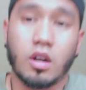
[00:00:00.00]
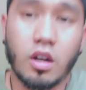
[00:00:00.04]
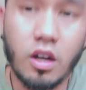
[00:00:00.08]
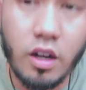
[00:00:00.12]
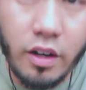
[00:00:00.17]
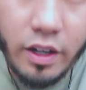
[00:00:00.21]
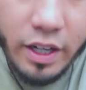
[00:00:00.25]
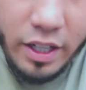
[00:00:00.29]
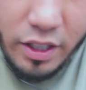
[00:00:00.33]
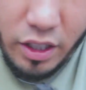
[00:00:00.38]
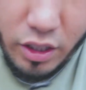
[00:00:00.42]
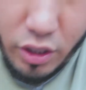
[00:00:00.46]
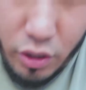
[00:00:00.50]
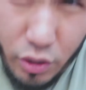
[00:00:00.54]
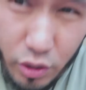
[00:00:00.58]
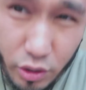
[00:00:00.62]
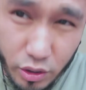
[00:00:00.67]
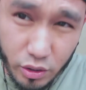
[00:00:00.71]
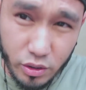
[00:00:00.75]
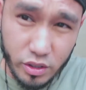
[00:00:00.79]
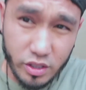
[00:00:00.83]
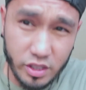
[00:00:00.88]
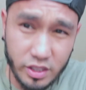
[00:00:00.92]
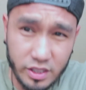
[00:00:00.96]
All right, so
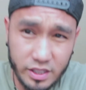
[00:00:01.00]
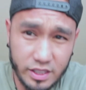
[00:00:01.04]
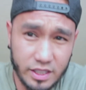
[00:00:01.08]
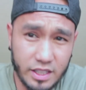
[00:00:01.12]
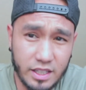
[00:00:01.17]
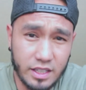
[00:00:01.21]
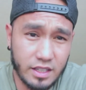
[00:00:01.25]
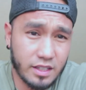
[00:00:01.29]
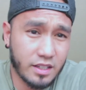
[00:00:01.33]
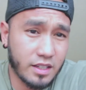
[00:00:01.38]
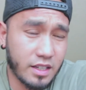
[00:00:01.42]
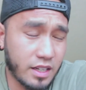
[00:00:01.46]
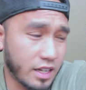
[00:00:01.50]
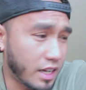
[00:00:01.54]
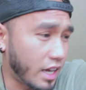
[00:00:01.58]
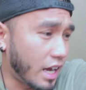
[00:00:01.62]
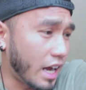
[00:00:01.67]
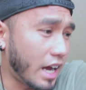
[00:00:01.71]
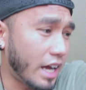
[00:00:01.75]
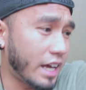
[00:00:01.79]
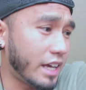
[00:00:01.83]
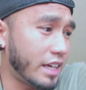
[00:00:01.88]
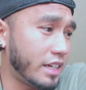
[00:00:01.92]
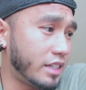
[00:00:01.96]
usually
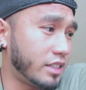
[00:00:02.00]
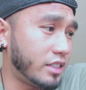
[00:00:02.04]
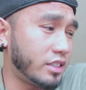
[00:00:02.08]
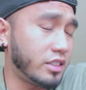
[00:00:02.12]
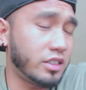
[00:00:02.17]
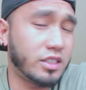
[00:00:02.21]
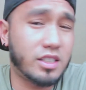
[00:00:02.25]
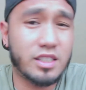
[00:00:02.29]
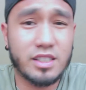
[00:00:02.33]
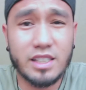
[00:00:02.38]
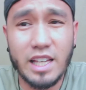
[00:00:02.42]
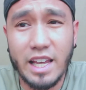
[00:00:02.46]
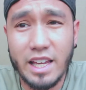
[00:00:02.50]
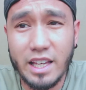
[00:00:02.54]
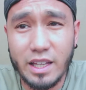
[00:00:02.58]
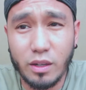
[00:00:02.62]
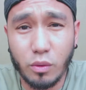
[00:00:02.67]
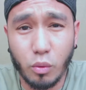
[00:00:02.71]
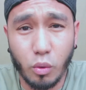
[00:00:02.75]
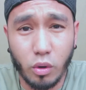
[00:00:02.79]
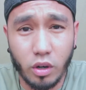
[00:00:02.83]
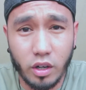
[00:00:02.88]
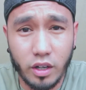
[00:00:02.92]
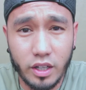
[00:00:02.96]
I stay
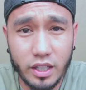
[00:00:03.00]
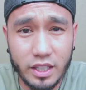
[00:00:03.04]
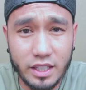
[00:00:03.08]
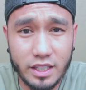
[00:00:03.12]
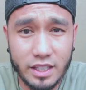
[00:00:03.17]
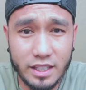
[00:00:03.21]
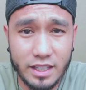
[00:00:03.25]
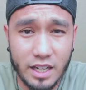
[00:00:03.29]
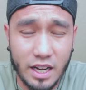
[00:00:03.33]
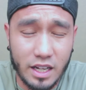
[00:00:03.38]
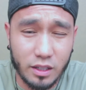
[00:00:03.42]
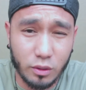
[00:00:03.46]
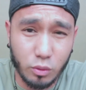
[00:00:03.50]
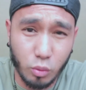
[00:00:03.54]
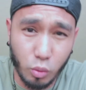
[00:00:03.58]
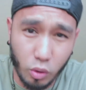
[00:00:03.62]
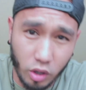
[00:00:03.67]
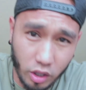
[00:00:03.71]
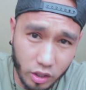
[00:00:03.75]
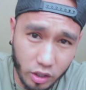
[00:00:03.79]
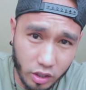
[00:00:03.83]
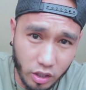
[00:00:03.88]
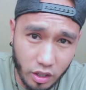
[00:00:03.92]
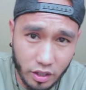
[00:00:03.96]
at work and I'll
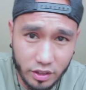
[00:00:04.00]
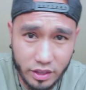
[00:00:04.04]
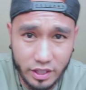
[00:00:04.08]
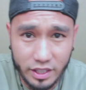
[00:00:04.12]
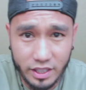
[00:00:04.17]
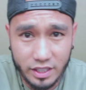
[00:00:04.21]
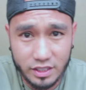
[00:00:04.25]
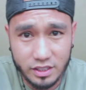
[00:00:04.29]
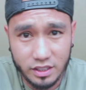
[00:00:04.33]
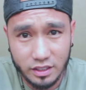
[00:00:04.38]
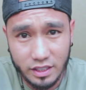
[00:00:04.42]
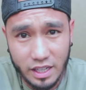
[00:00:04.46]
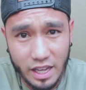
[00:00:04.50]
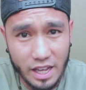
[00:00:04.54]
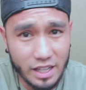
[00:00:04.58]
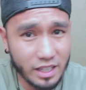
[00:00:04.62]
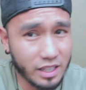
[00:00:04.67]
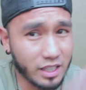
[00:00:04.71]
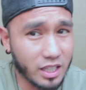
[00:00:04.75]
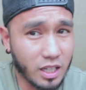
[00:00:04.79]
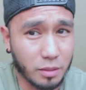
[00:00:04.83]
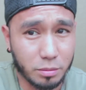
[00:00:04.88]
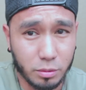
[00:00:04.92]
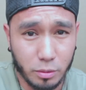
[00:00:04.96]
work on things, I'll
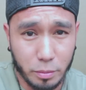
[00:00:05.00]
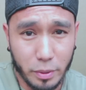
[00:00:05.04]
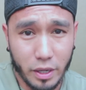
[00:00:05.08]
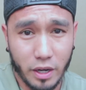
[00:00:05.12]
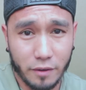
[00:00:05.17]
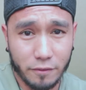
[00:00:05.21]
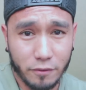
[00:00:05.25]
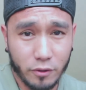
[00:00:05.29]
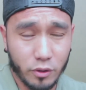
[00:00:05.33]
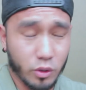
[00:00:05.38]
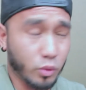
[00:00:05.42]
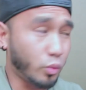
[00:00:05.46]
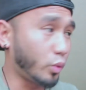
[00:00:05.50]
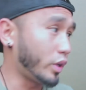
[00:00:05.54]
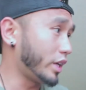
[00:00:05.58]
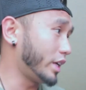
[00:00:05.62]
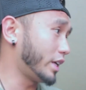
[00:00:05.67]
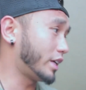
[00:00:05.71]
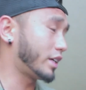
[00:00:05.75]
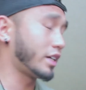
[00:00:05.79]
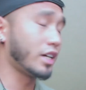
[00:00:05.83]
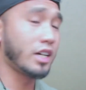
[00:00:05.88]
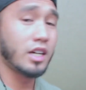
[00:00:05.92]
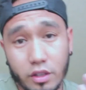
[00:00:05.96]
edit, I'll prepare for the
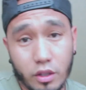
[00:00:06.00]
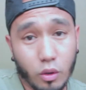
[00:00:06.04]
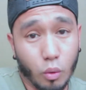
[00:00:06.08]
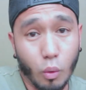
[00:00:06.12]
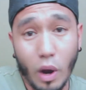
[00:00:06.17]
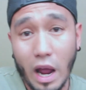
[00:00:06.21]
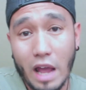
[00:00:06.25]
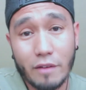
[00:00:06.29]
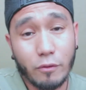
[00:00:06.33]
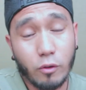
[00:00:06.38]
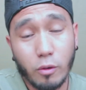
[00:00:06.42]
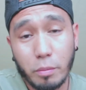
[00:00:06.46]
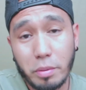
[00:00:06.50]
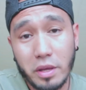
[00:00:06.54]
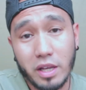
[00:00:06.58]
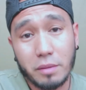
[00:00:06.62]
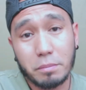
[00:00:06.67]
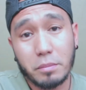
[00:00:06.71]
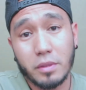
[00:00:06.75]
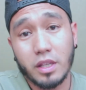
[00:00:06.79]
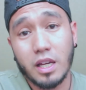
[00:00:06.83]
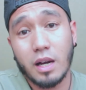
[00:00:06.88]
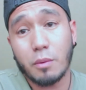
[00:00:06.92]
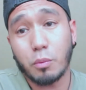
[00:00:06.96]
week. The wife will pick
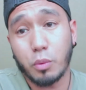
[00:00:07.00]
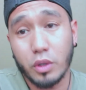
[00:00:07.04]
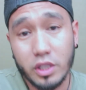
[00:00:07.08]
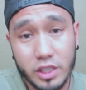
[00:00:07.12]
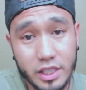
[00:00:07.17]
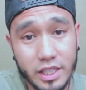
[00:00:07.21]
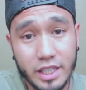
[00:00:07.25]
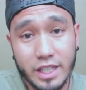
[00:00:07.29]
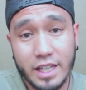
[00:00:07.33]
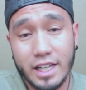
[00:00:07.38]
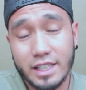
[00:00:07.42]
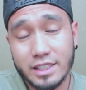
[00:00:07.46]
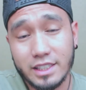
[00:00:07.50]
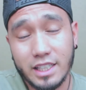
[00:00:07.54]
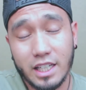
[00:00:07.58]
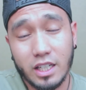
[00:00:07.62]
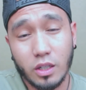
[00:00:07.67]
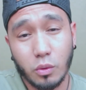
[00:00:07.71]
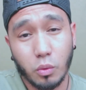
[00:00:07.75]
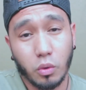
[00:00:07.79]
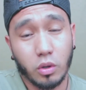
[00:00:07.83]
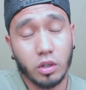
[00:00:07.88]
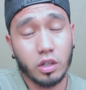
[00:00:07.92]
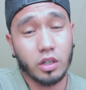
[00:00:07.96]
me up when she gets out
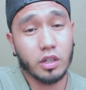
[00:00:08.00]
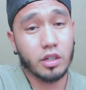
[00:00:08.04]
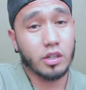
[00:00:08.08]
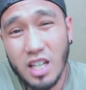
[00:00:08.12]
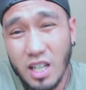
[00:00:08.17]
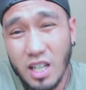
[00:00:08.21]
of work.